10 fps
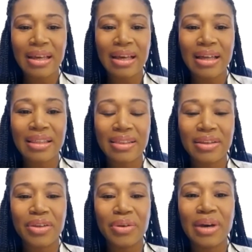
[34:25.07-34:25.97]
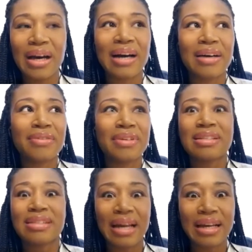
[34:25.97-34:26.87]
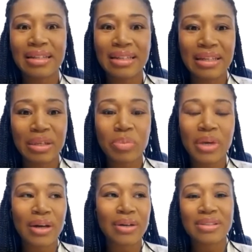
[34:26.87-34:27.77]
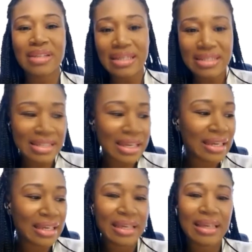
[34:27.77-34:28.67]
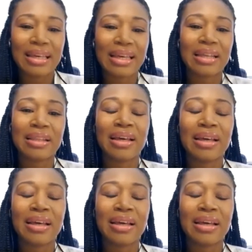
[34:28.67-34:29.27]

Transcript: I think you have anxiety about test taking and